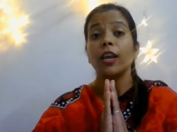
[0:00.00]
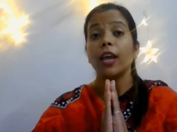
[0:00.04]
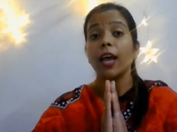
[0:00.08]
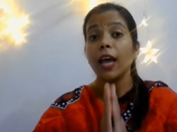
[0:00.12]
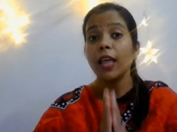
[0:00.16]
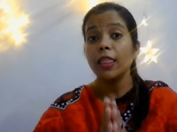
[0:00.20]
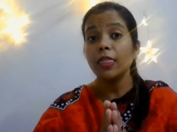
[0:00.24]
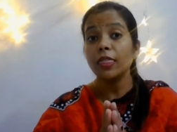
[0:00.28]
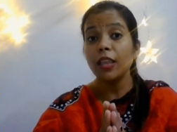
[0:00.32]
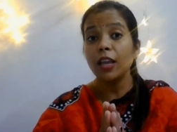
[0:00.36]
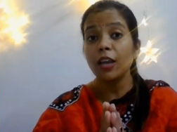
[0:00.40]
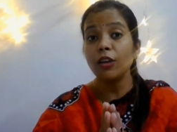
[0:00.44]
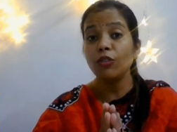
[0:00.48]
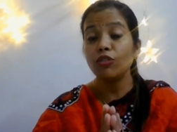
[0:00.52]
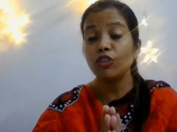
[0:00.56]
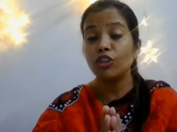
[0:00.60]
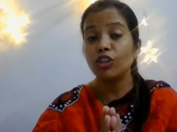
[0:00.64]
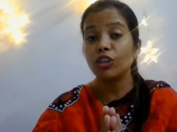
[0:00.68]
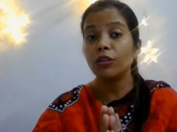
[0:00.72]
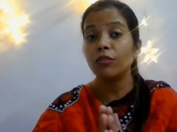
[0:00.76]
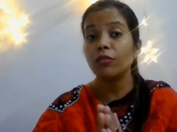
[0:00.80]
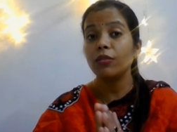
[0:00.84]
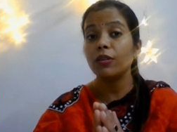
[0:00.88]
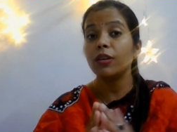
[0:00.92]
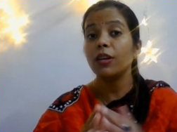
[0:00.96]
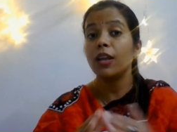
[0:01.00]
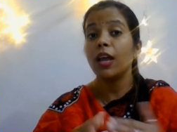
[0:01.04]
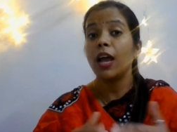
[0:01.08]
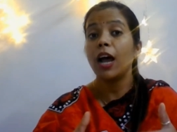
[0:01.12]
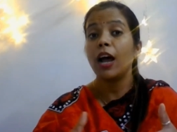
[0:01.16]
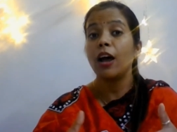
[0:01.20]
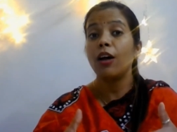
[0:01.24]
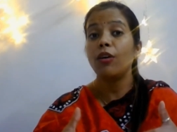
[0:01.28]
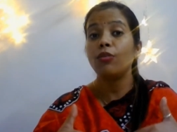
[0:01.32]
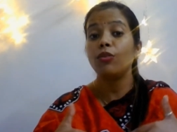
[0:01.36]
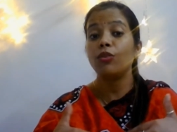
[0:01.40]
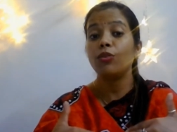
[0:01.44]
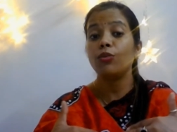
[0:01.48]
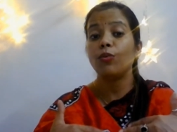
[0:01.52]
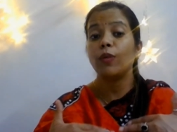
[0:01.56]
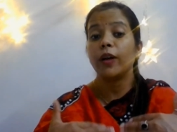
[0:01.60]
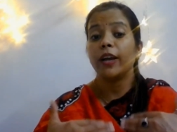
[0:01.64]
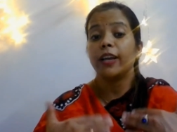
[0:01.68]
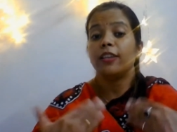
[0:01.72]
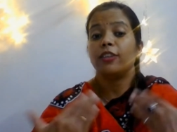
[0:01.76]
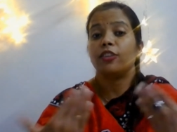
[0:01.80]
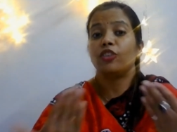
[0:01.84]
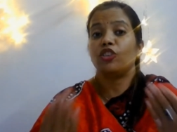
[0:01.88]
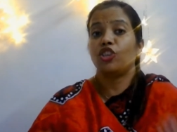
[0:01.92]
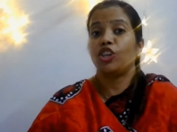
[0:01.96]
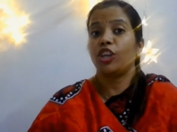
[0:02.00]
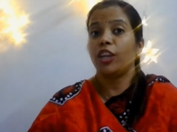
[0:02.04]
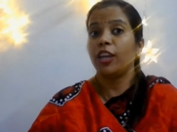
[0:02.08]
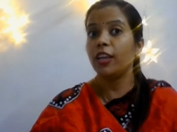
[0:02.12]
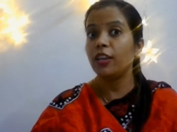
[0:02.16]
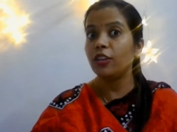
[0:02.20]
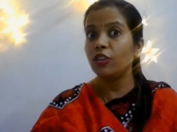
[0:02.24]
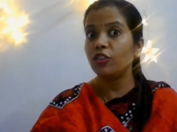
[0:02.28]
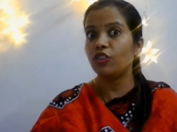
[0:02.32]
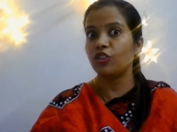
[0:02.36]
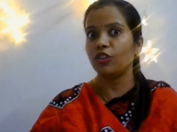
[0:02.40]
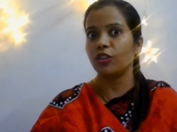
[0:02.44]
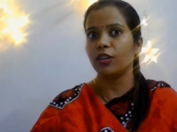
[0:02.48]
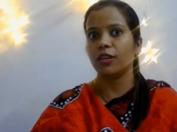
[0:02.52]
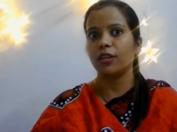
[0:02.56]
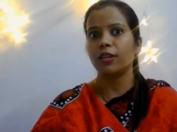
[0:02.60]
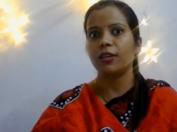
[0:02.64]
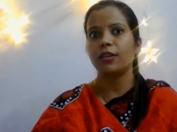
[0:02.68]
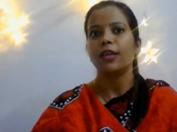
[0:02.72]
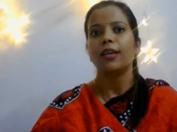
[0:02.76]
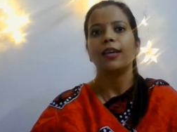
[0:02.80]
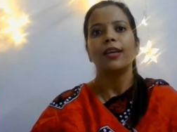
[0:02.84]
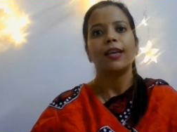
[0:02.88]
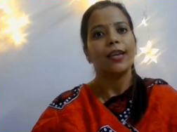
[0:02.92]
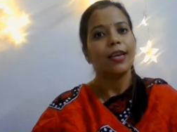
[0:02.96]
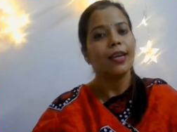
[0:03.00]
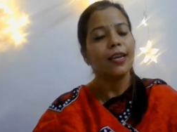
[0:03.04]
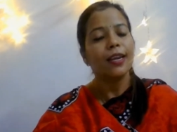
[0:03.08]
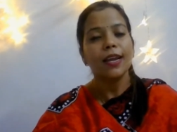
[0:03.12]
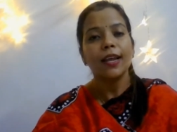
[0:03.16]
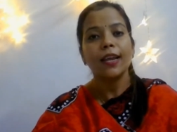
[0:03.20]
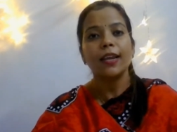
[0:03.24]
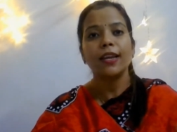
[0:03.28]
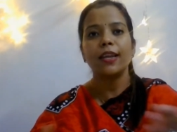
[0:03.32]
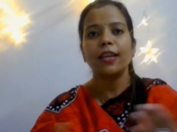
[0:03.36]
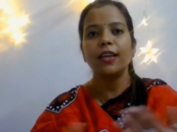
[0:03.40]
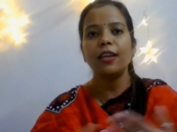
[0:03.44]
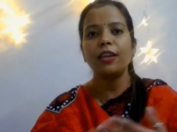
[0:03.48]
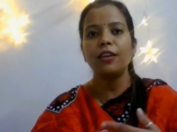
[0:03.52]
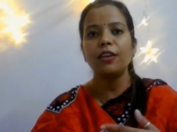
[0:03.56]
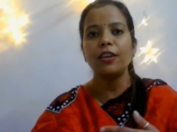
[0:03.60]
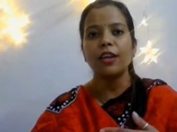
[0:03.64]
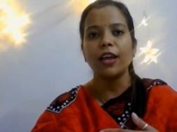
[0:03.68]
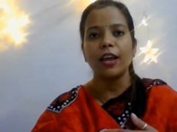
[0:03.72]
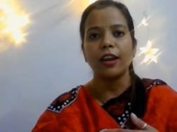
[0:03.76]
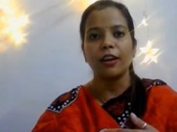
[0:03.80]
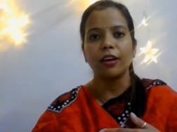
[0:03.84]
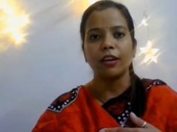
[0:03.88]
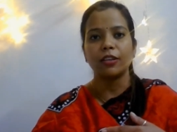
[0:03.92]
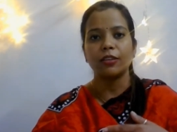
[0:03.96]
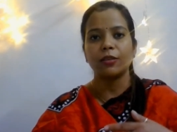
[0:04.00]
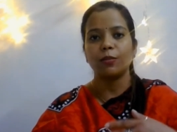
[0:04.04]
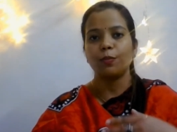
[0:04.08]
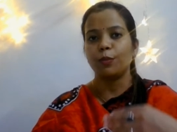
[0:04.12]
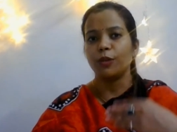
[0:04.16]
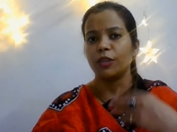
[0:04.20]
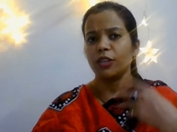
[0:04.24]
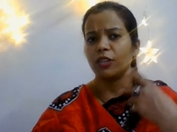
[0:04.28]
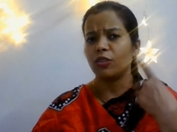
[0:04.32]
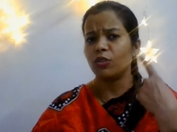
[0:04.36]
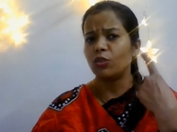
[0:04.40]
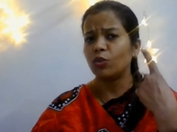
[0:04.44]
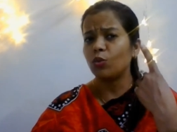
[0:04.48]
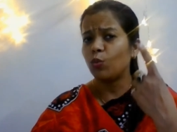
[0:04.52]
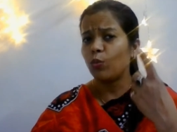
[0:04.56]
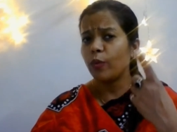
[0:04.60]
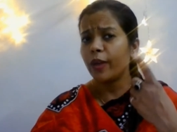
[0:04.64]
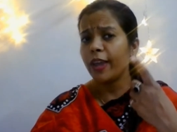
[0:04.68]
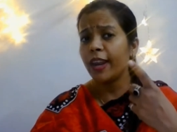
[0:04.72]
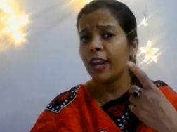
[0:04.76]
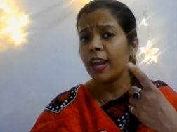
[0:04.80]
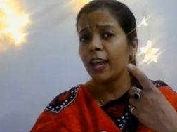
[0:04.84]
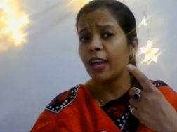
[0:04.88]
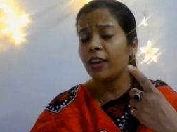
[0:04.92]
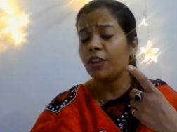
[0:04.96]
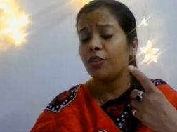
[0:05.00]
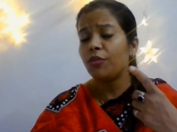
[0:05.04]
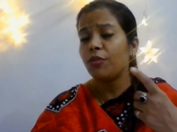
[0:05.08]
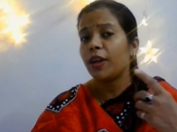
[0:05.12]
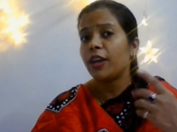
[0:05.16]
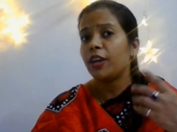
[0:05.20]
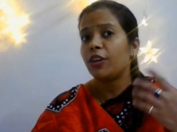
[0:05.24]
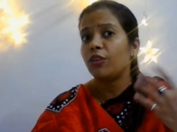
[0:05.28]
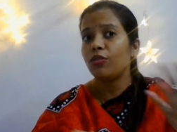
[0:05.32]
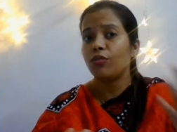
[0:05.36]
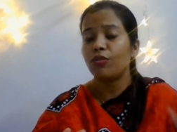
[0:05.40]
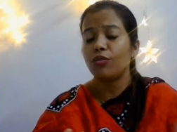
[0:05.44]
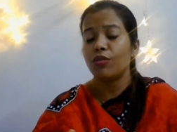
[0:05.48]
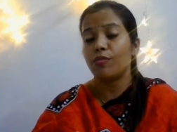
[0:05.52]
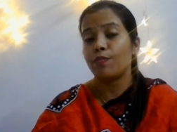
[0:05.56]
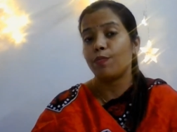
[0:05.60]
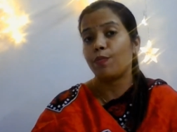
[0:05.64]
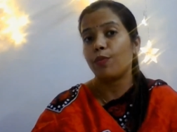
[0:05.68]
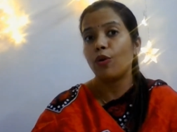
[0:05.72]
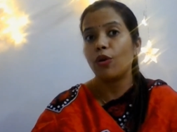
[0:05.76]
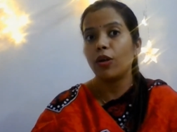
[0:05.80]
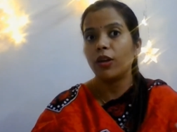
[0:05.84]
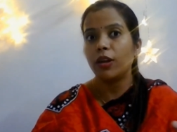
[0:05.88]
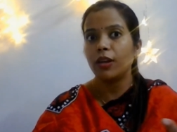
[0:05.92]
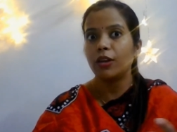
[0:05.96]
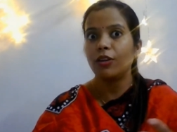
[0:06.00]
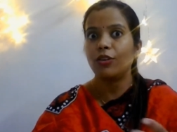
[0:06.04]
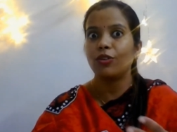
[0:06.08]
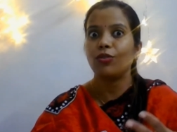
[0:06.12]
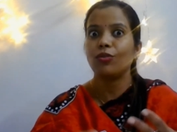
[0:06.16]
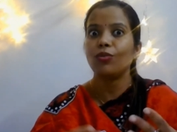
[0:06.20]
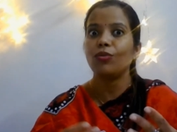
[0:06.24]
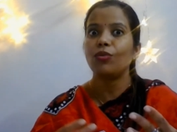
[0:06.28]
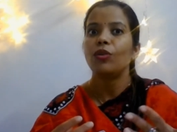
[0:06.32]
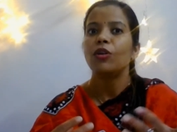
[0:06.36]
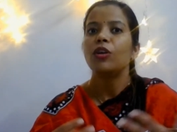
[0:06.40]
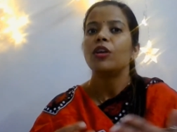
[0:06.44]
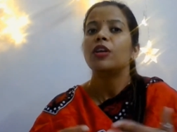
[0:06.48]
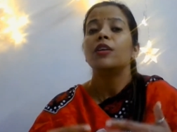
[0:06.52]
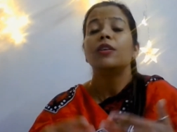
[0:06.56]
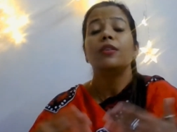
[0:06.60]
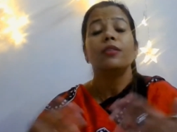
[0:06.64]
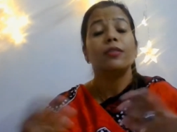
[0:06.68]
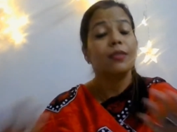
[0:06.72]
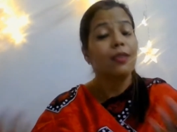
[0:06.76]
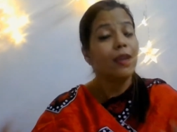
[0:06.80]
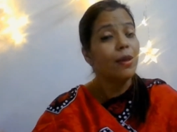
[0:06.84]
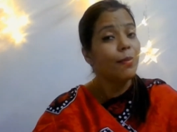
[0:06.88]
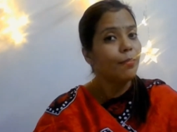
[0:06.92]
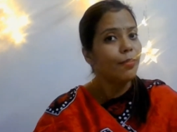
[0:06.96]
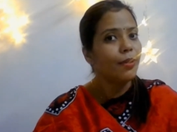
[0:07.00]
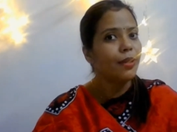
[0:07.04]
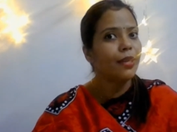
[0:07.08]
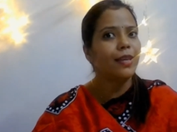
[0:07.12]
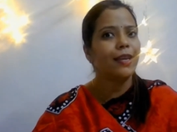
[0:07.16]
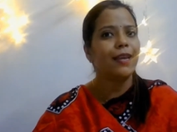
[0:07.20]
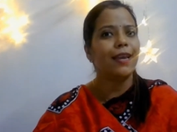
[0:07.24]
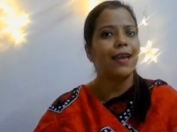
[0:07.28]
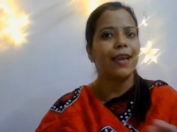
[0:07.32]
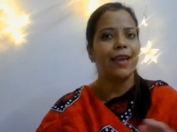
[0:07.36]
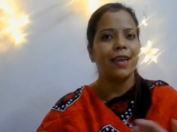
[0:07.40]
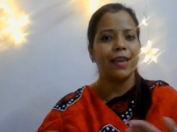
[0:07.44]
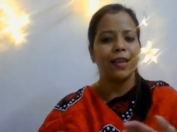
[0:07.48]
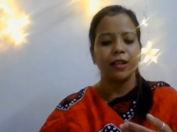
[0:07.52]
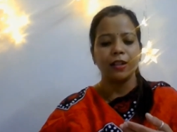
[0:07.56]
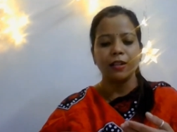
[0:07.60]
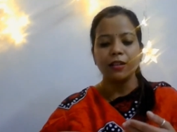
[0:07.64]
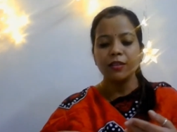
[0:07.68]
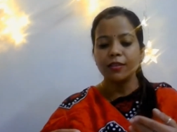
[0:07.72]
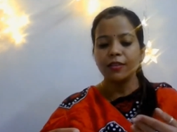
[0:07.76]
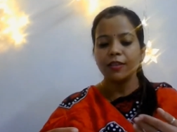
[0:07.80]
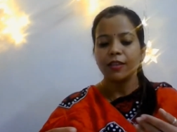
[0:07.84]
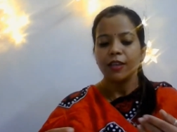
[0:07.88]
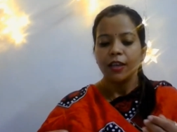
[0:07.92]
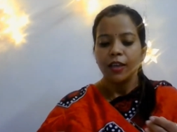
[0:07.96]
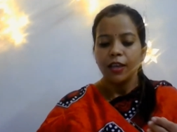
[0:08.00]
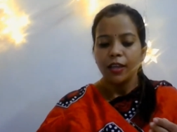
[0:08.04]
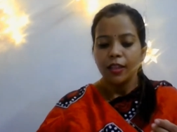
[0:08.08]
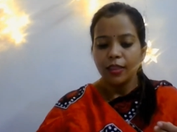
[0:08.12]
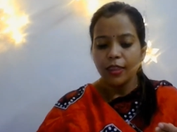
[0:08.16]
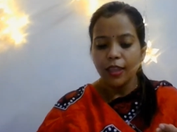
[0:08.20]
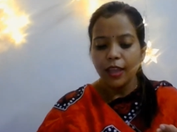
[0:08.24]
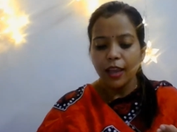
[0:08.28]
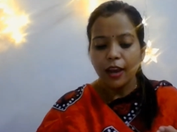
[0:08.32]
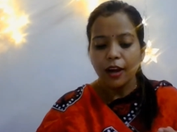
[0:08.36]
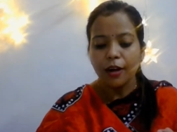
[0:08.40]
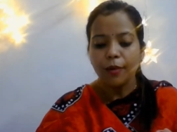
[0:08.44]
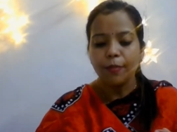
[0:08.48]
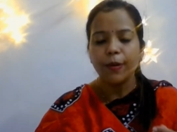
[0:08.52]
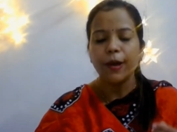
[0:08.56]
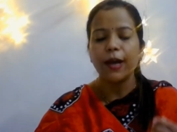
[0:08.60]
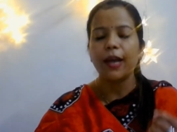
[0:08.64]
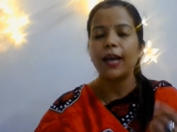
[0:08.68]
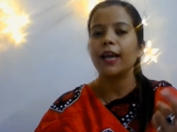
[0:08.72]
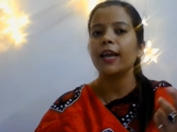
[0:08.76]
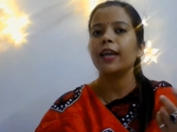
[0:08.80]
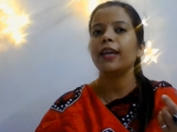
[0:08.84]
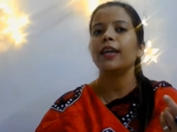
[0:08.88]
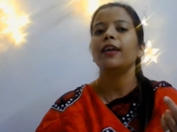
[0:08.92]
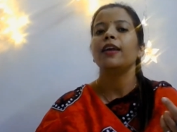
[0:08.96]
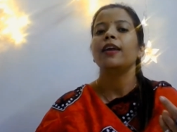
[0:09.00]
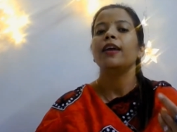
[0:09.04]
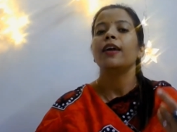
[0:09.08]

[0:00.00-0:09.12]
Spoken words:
And now, children, how do I change it in an indirect speech? So when I try to report it to somebody else, thereby